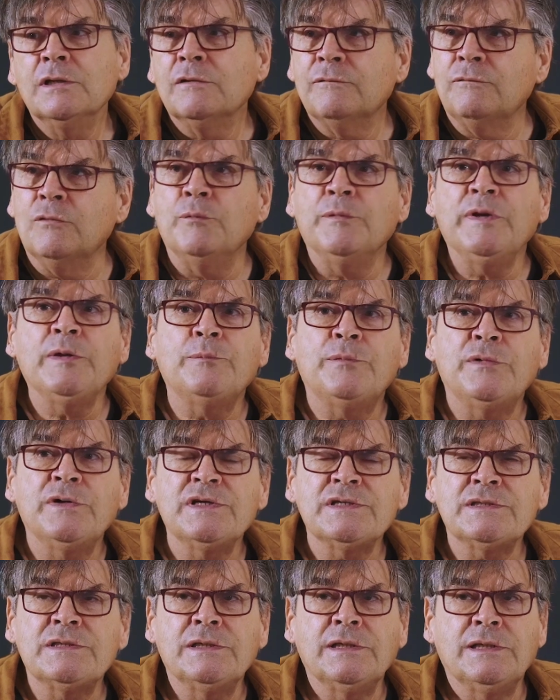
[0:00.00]
For me
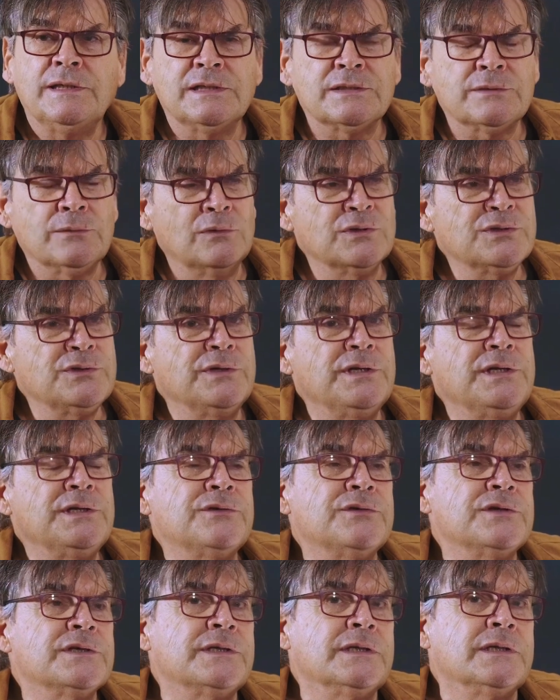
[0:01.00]
personally, it's also
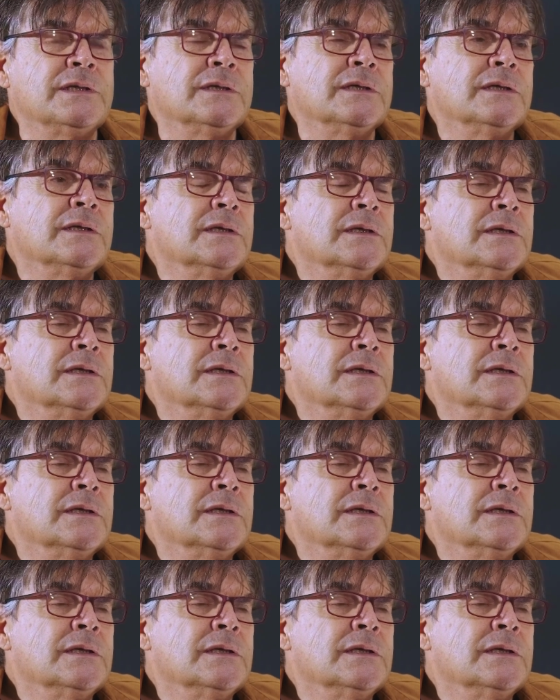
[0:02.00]
interesting.